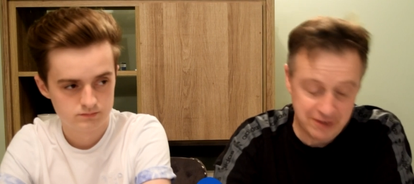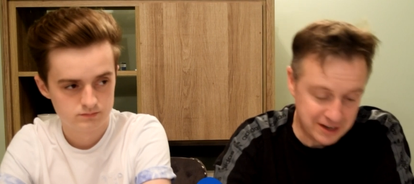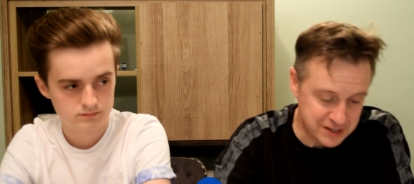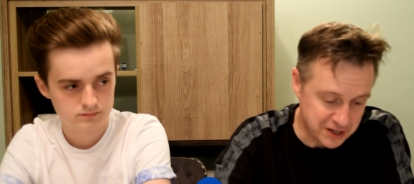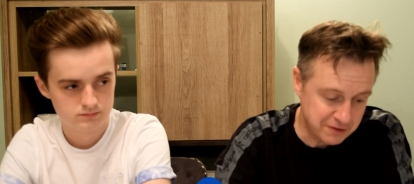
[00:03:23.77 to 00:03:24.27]

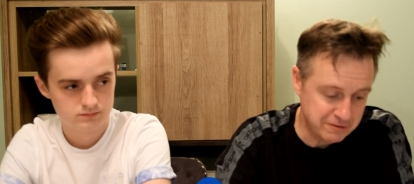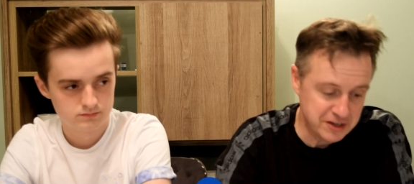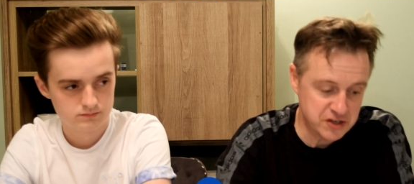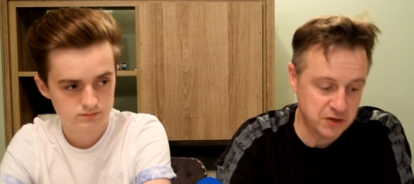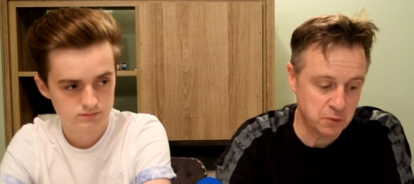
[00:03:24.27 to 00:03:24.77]
Speaker 1: as a
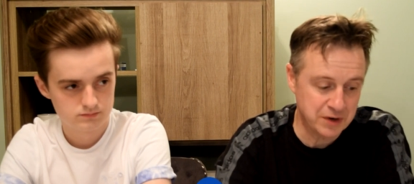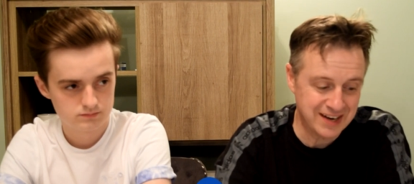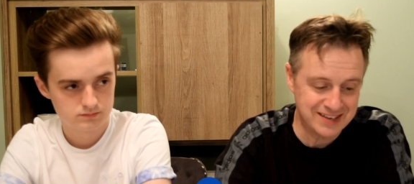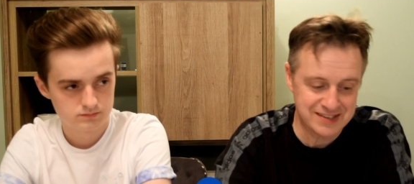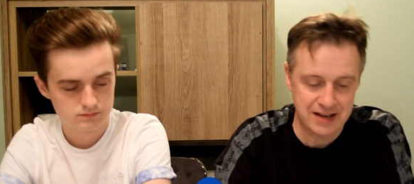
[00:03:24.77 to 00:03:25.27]
convincing win
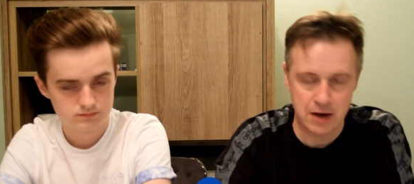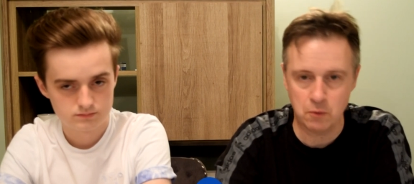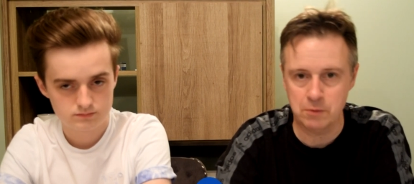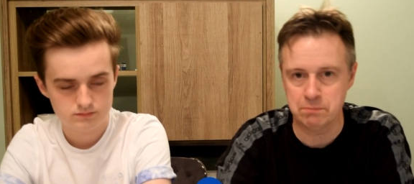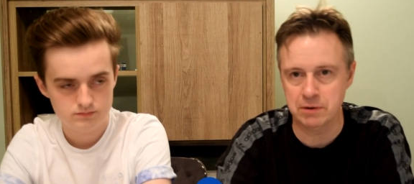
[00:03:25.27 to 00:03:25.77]
as that
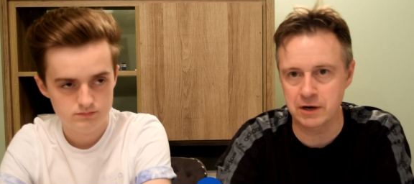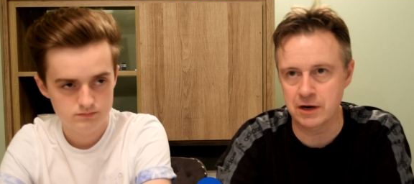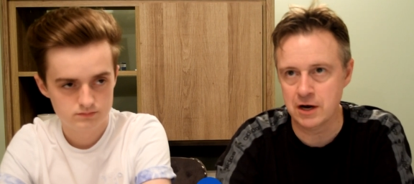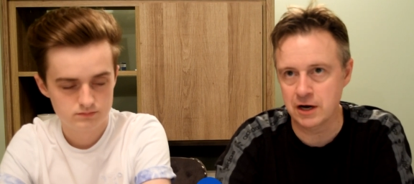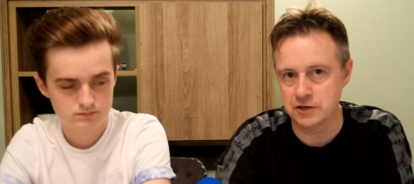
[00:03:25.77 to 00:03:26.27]
one, but
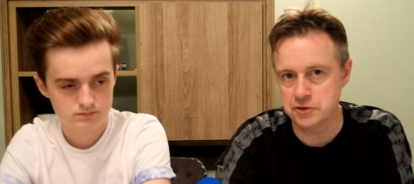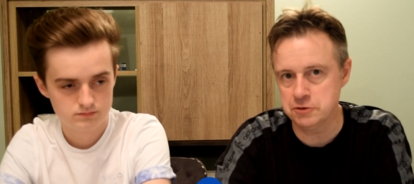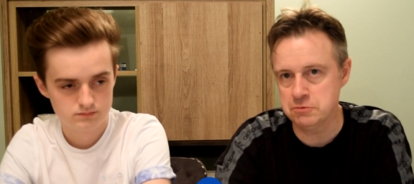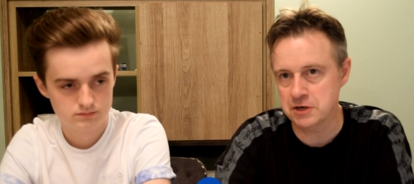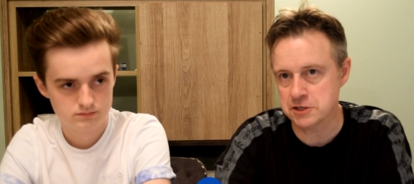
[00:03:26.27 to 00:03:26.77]
I
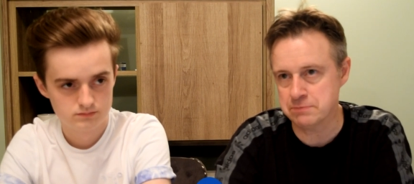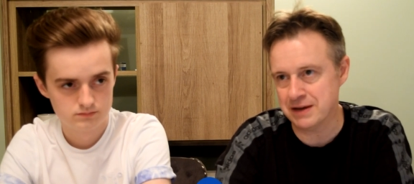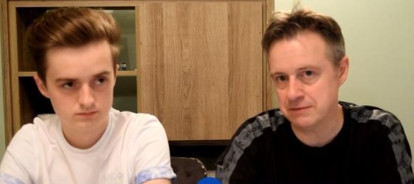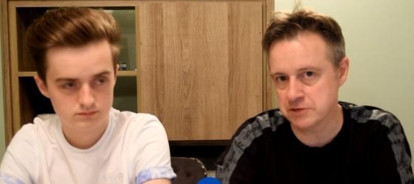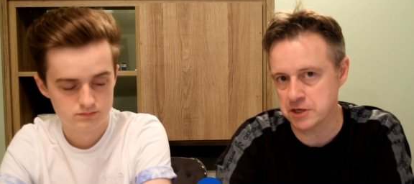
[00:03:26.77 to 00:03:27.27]
do
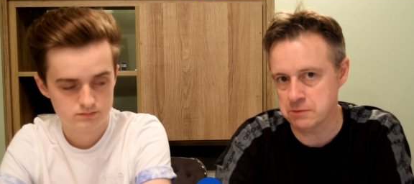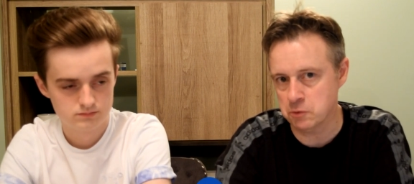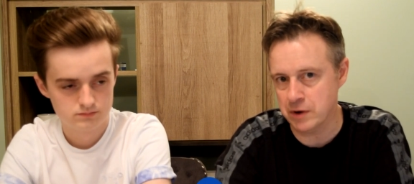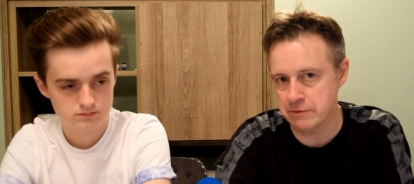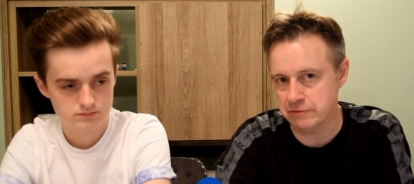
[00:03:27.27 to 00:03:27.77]
expect them to come
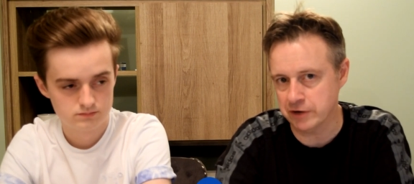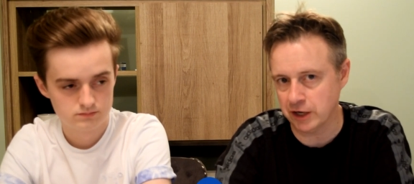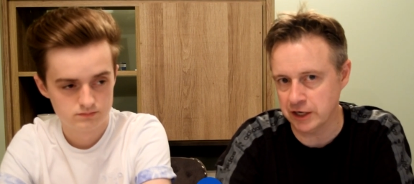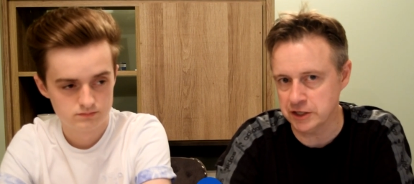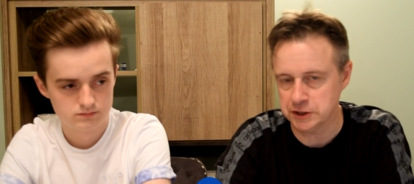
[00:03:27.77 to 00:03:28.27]
away with a
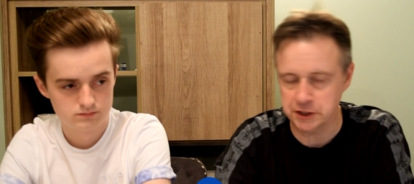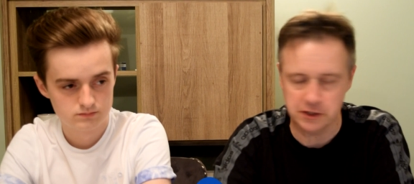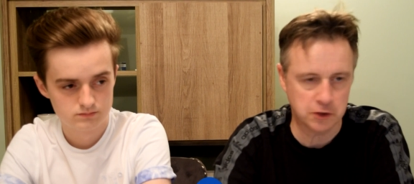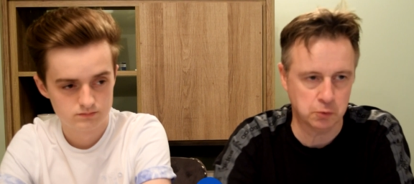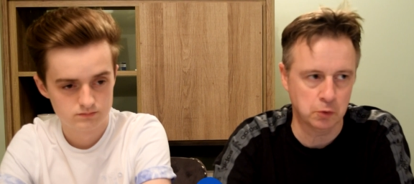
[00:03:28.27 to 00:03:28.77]
clean sheet.
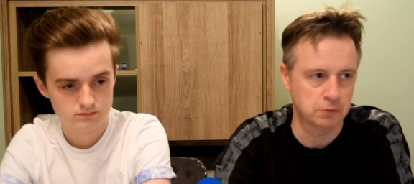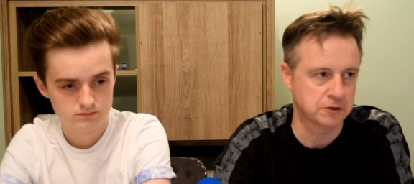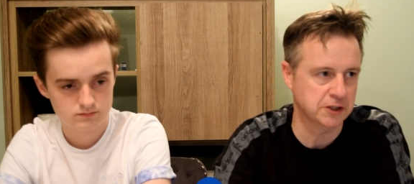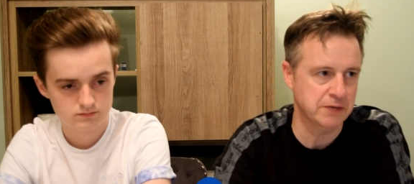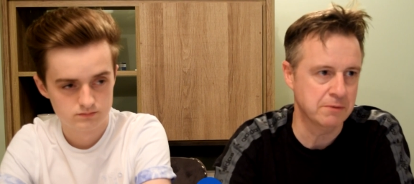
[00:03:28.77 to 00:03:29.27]
This Wolves
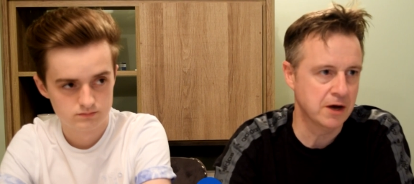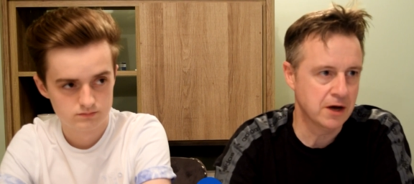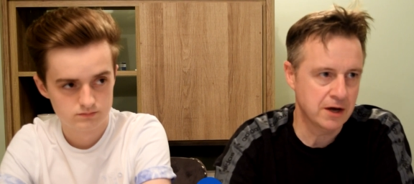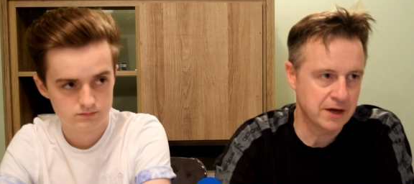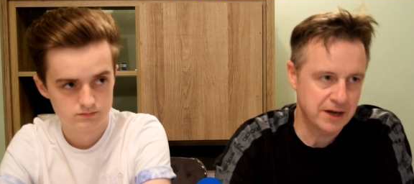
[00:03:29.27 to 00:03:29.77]
team
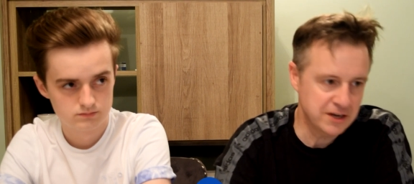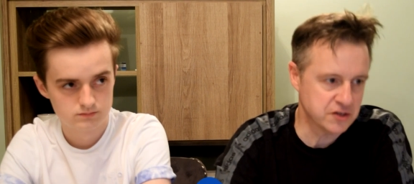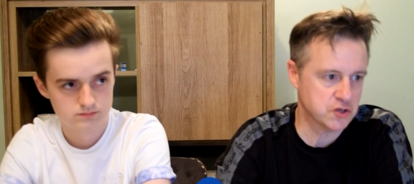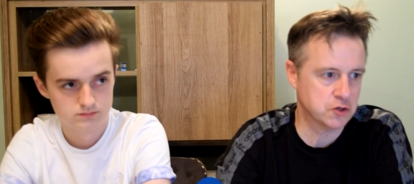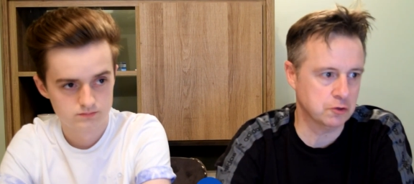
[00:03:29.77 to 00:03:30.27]

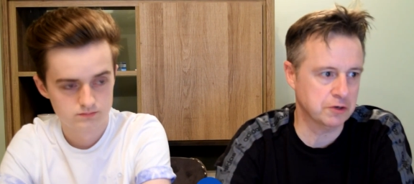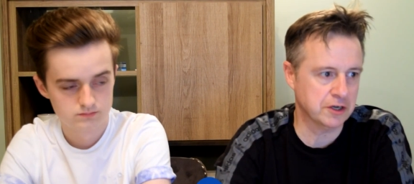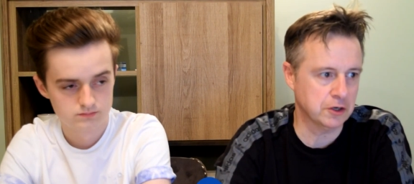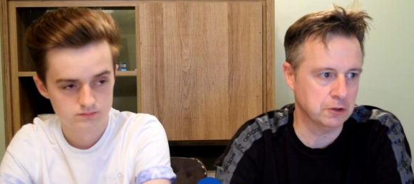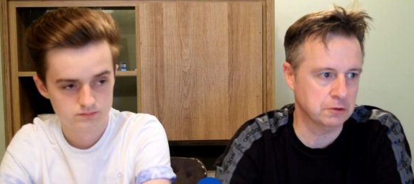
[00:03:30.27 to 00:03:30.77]
isn't scoring
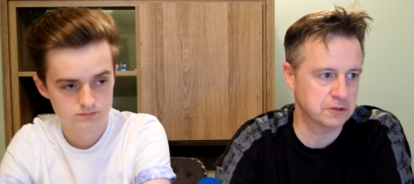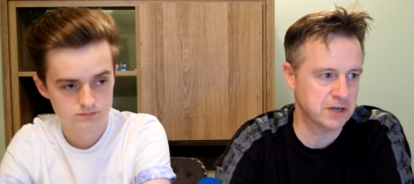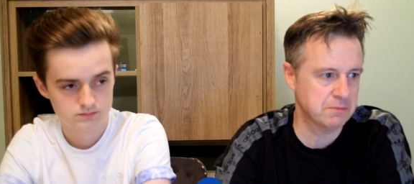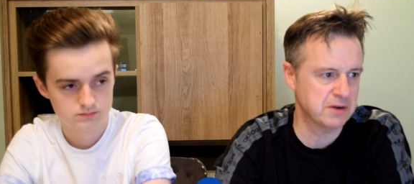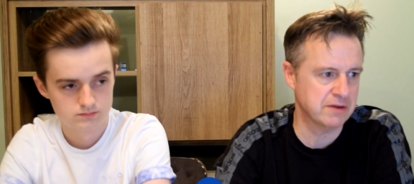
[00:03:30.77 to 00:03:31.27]
goals.
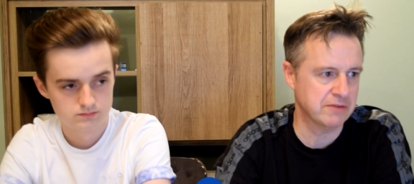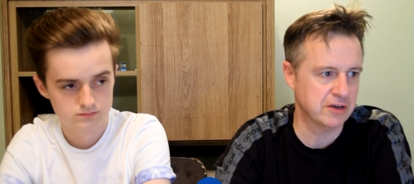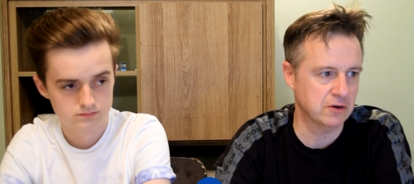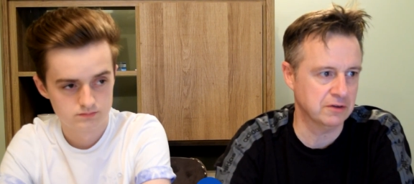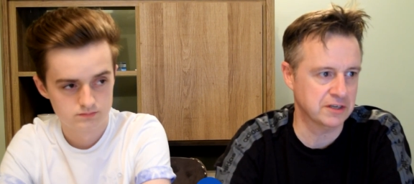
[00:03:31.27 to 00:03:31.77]
How many have they
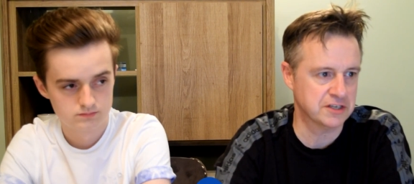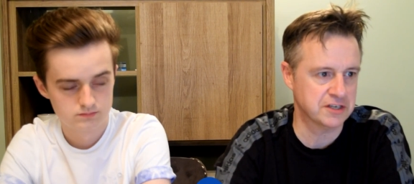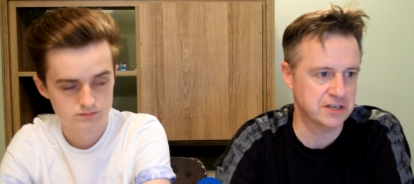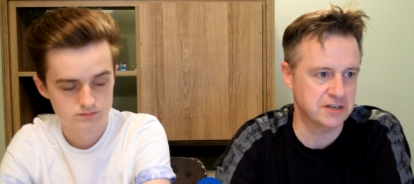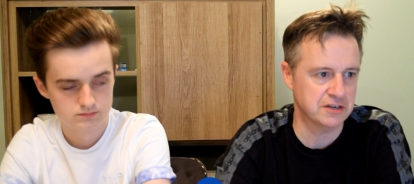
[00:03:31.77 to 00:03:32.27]
got this
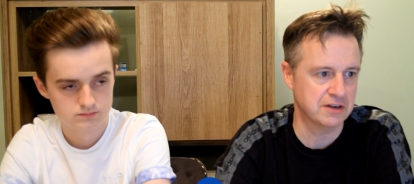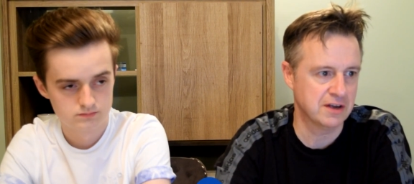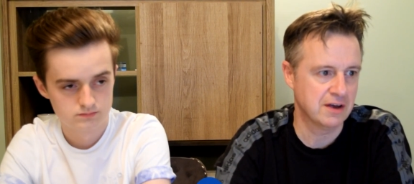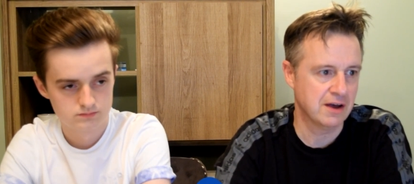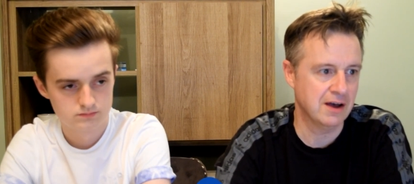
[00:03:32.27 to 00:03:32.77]
season?
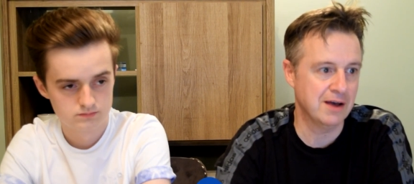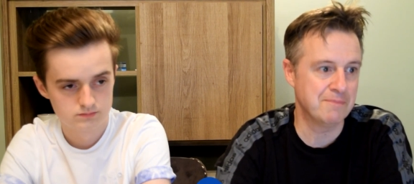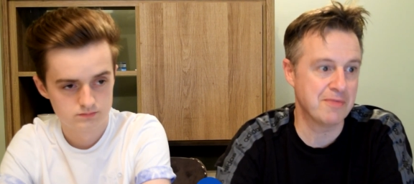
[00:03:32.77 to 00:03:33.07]
Um,